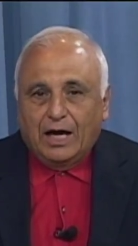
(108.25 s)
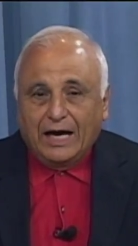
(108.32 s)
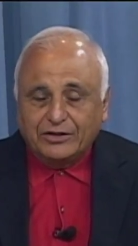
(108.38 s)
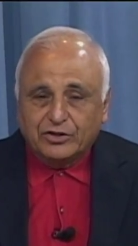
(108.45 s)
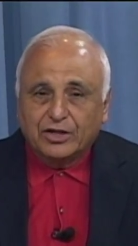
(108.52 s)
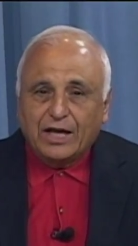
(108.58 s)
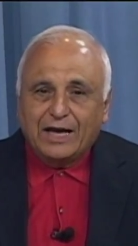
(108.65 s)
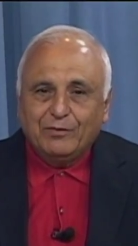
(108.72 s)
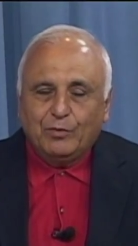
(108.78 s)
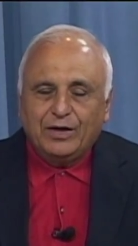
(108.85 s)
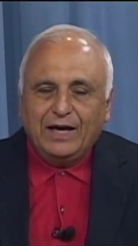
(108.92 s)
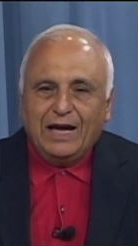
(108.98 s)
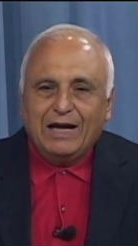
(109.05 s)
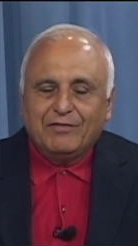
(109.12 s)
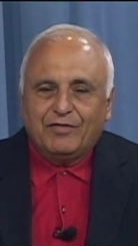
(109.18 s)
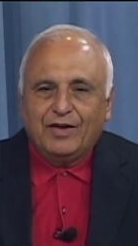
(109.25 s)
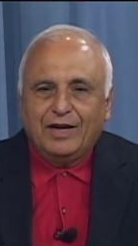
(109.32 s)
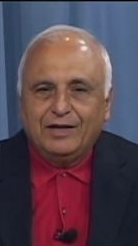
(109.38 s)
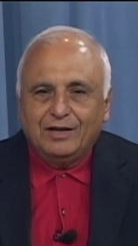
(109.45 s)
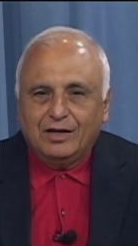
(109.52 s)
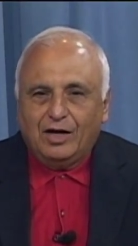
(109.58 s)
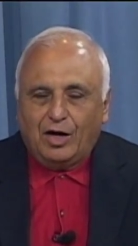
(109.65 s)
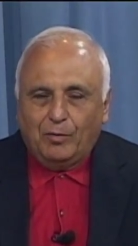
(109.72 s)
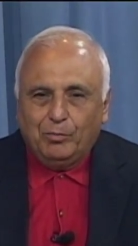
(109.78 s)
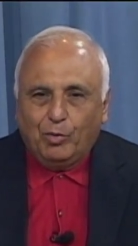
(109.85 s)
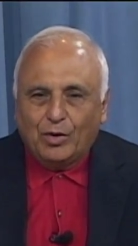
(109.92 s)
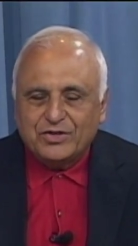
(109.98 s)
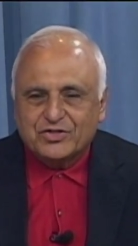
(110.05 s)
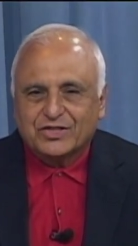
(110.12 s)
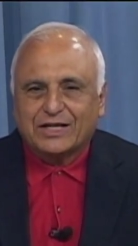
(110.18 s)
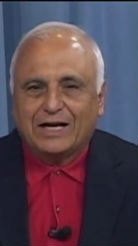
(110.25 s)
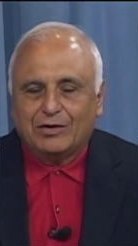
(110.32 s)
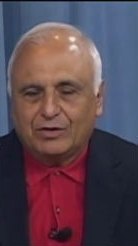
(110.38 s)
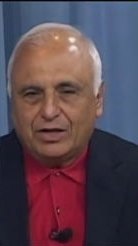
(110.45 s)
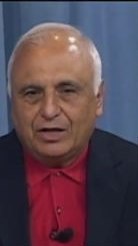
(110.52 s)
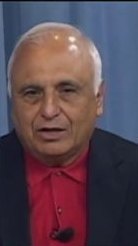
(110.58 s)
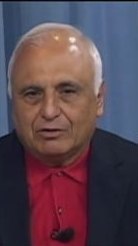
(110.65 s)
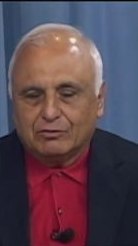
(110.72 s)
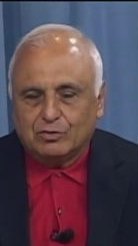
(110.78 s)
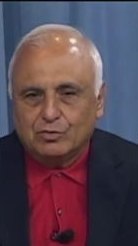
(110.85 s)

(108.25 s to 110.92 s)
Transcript: And tonight we have a Boy Scout here